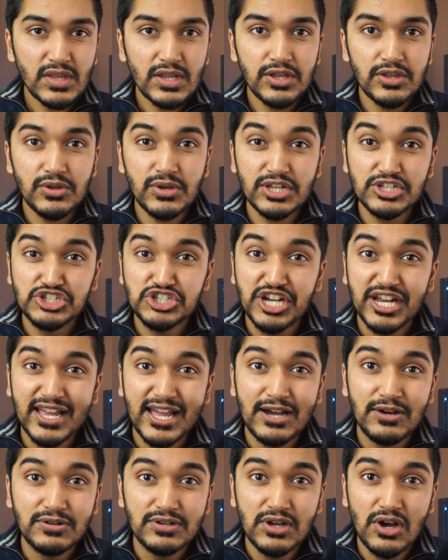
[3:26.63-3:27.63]
You can check
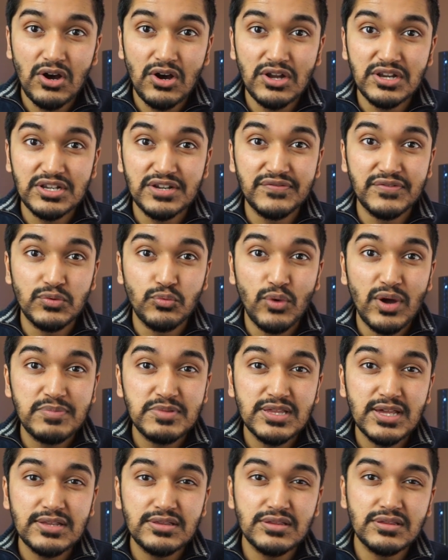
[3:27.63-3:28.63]
out on different
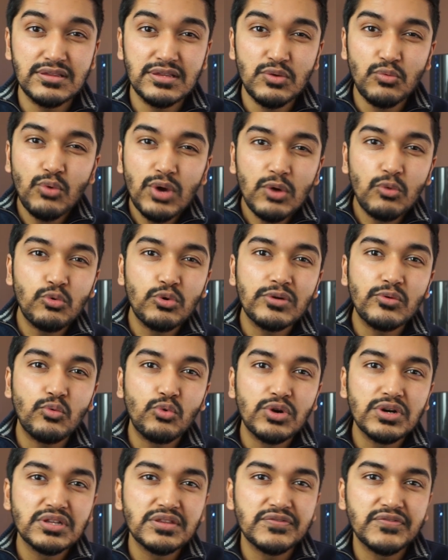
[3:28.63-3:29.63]
websites to see what
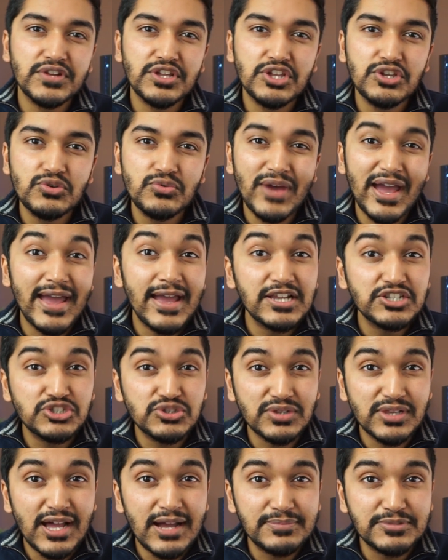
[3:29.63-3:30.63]
works for you and your
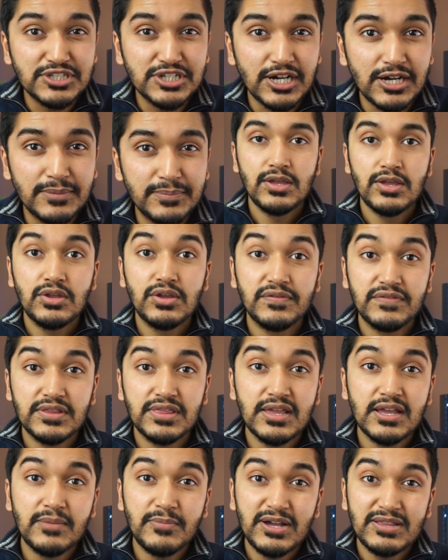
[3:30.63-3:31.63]
laptop. You have to
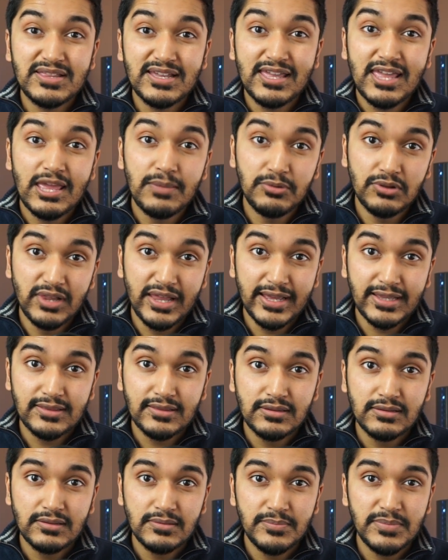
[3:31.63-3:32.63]
think about the cable
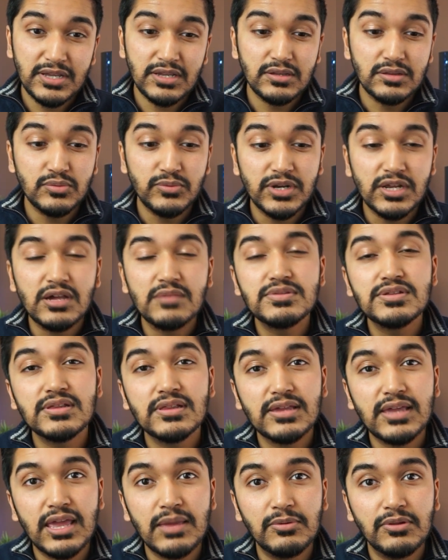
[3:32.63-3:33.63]
length, because when it comes to
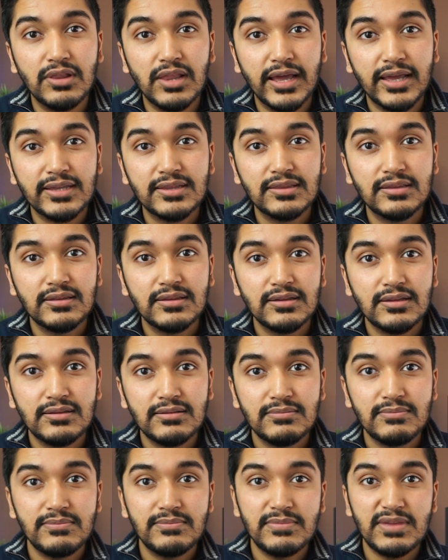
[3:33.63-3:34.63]
the cable length,
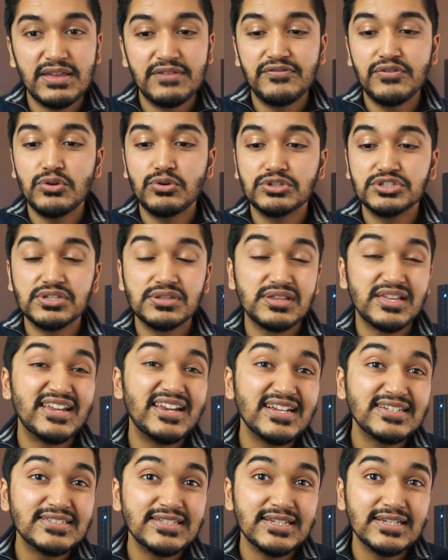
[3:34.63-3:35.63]
if you're just
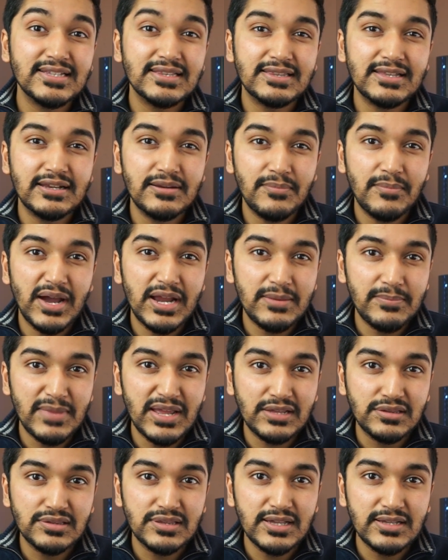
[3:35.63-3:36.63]
connecting it, then it might
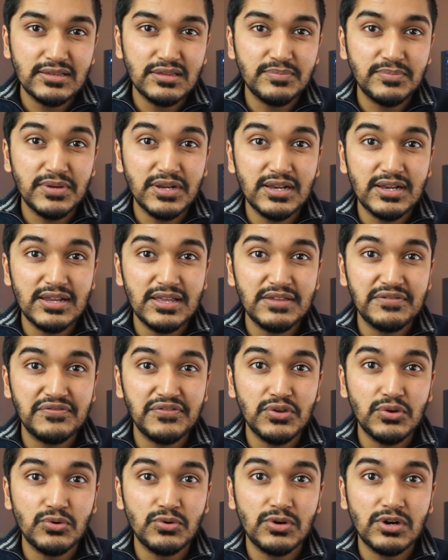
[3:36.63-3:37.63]
make sense. But if
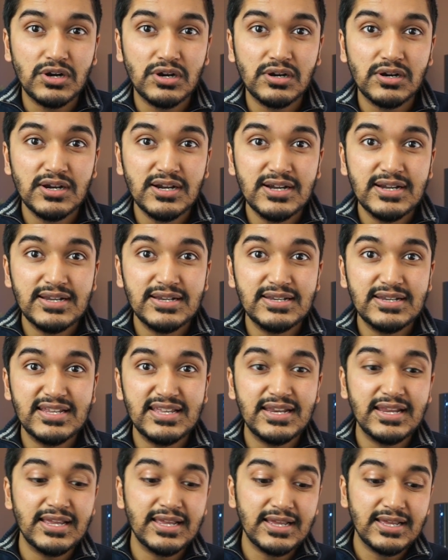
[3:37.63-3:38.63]
you're
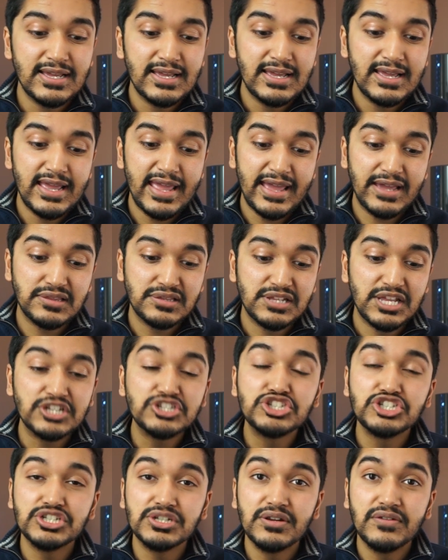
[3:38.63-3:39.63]
needing
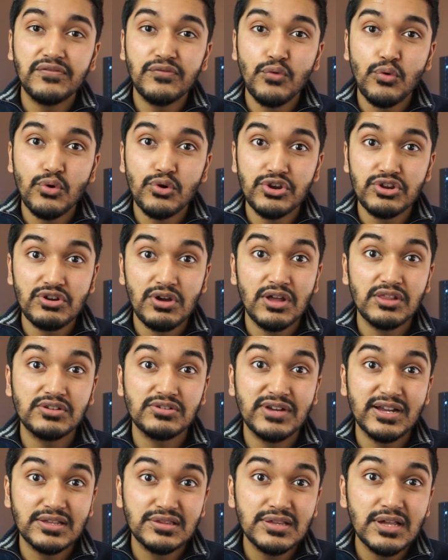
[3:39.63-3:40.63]
extension for your
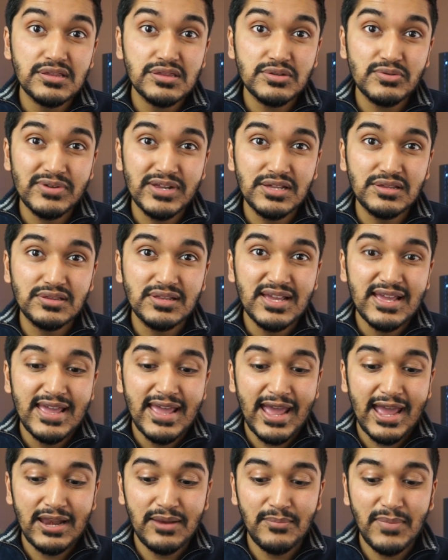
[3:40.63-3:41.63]
other accessories
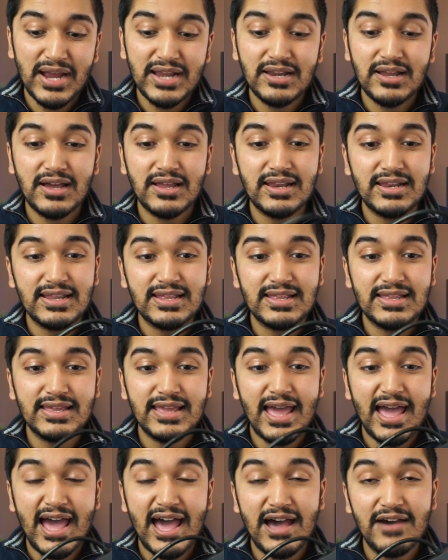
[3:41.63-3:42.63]
and it might not
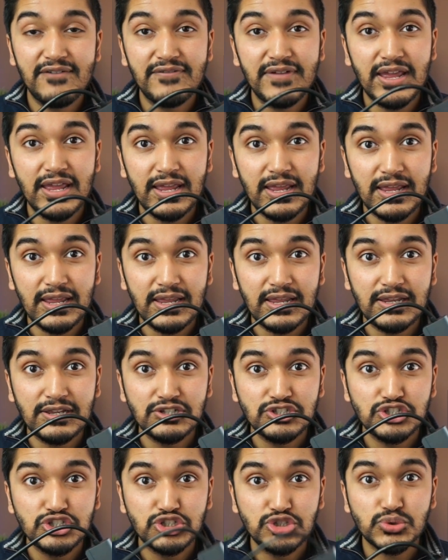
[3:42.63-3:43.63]
have a
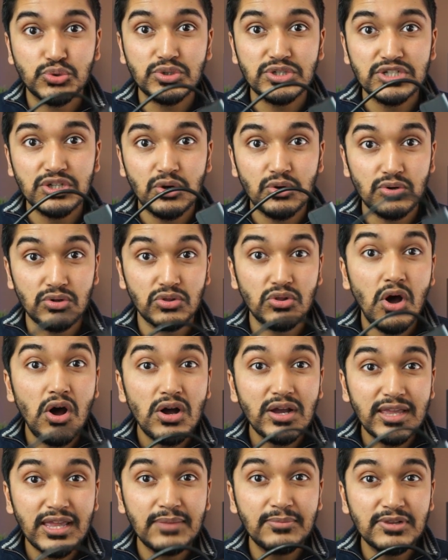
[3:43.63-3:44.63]
short or
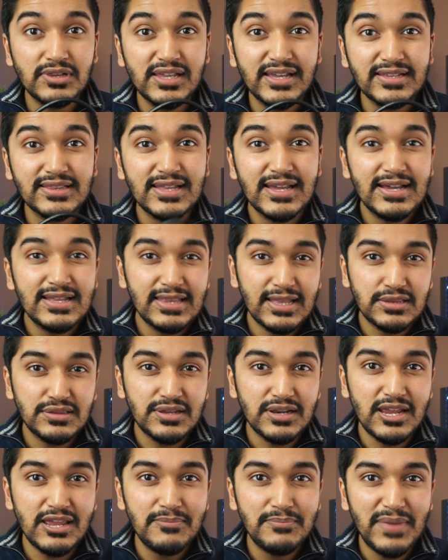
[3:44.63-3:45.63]
long cable length, that's
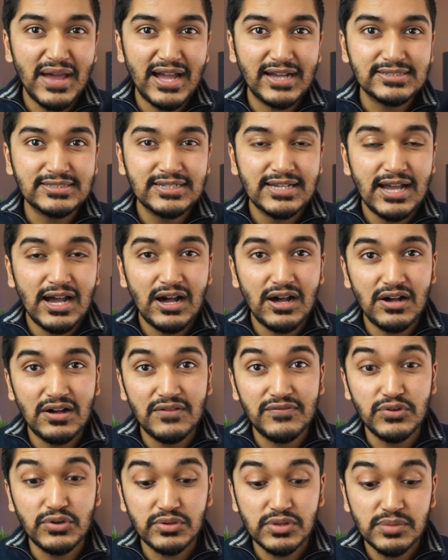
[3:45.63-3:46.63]
going to impact
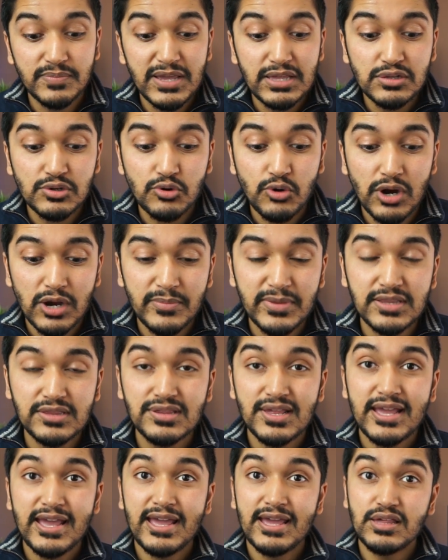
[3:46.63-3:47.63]
of your space
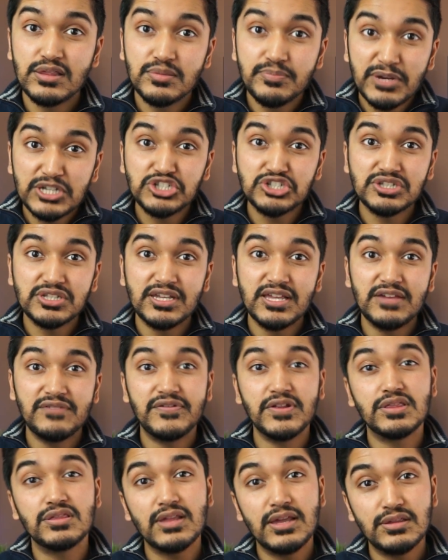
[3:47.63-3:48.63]
requirements, especially if
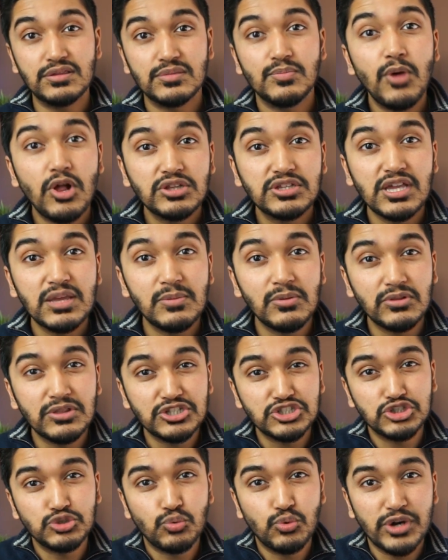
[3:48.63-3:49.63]
it's a small table
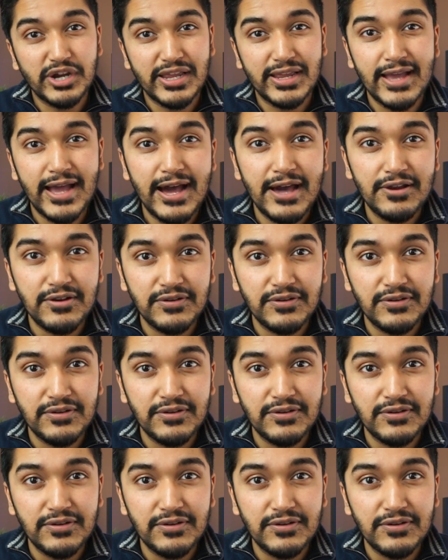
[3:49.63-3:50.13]
that you're working out